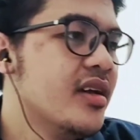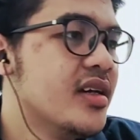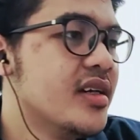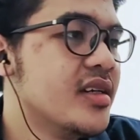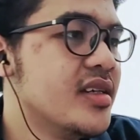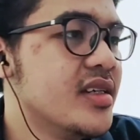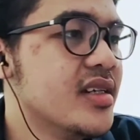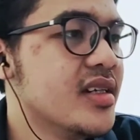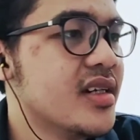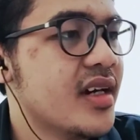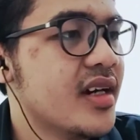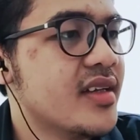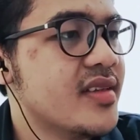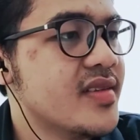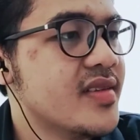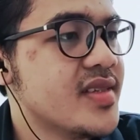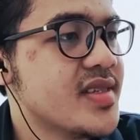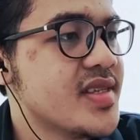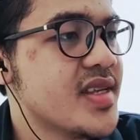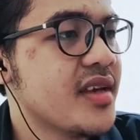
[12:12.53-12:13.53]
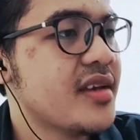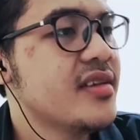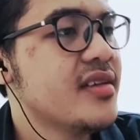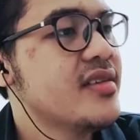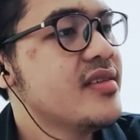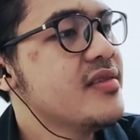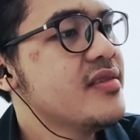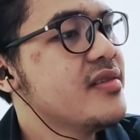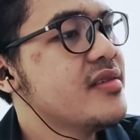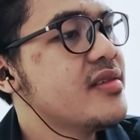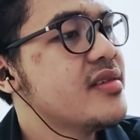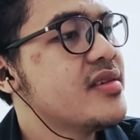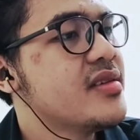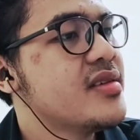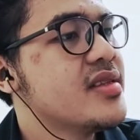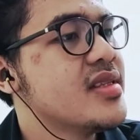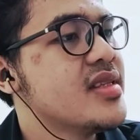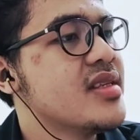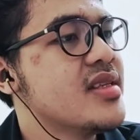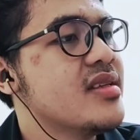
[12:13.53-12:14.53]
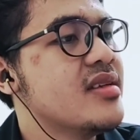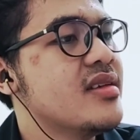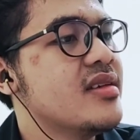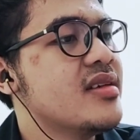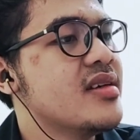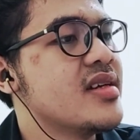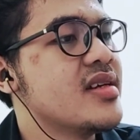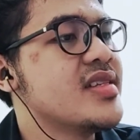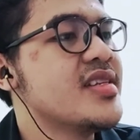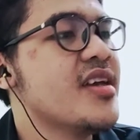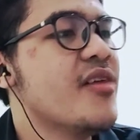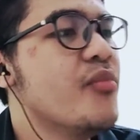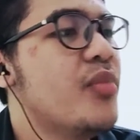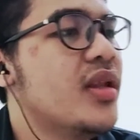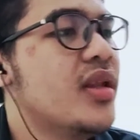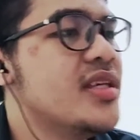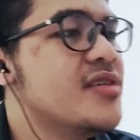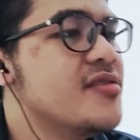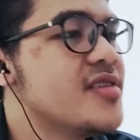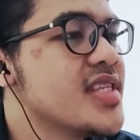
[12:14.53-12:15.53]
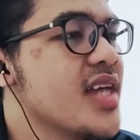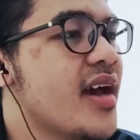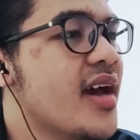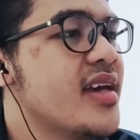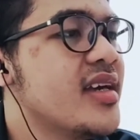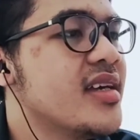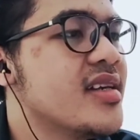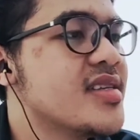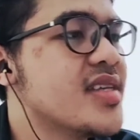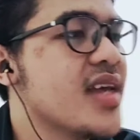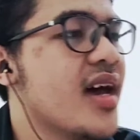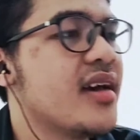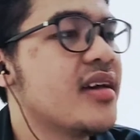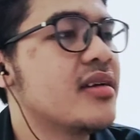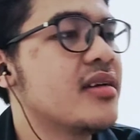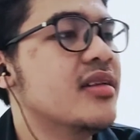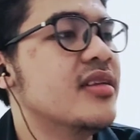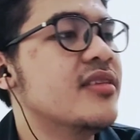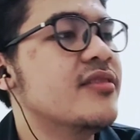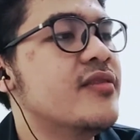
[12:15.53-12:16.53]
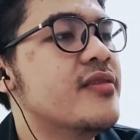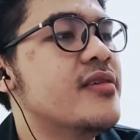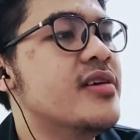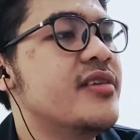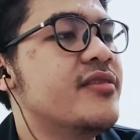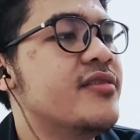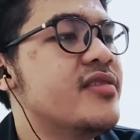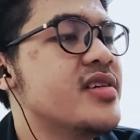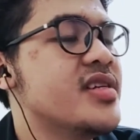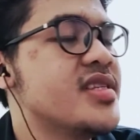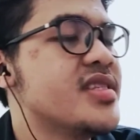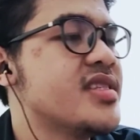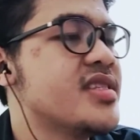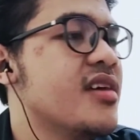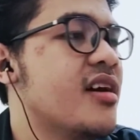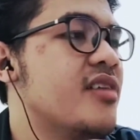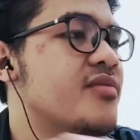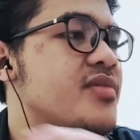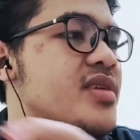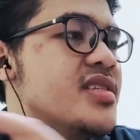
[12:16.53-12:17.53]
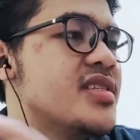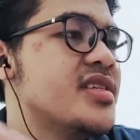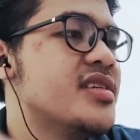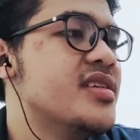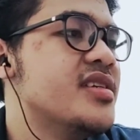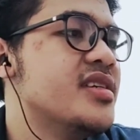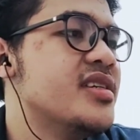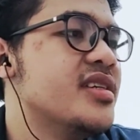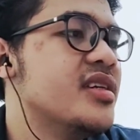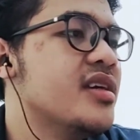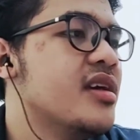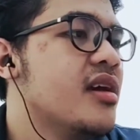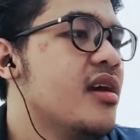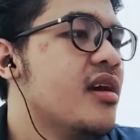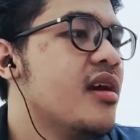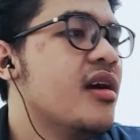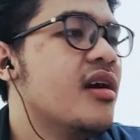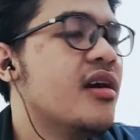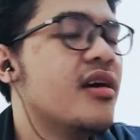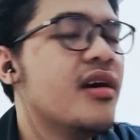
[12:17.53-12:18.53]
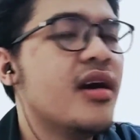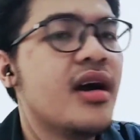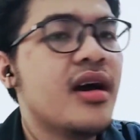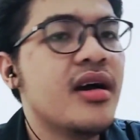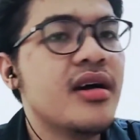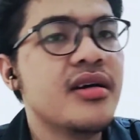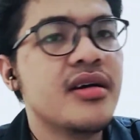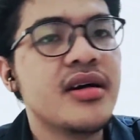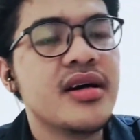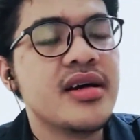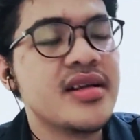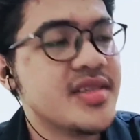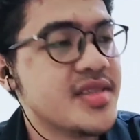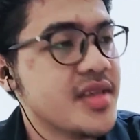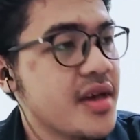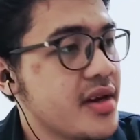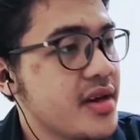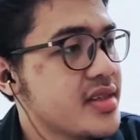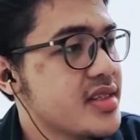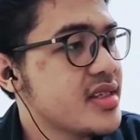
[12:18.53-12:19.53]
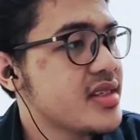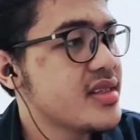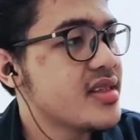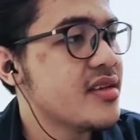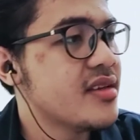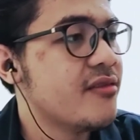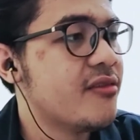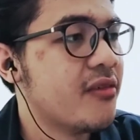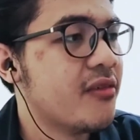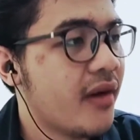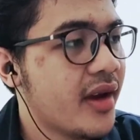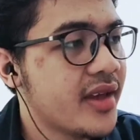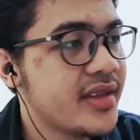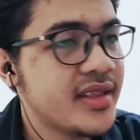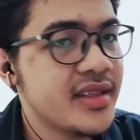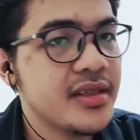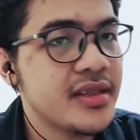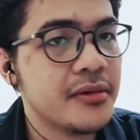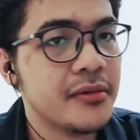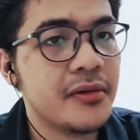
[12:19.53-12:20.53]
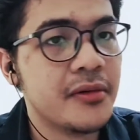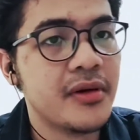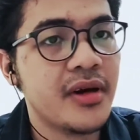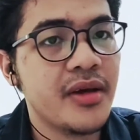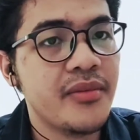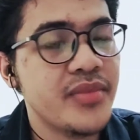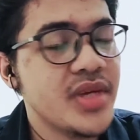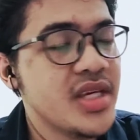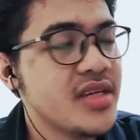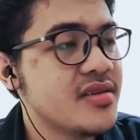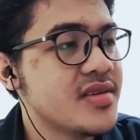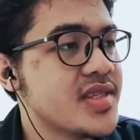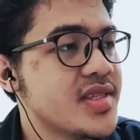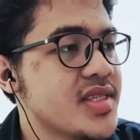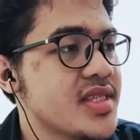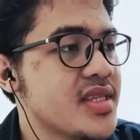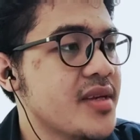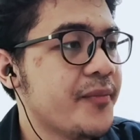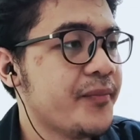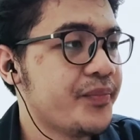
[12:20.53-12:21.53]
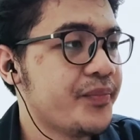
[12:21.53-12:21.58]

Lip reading: Yeah, and the second example, you cycled for the first time yesterday. Excited, frightened, or amused?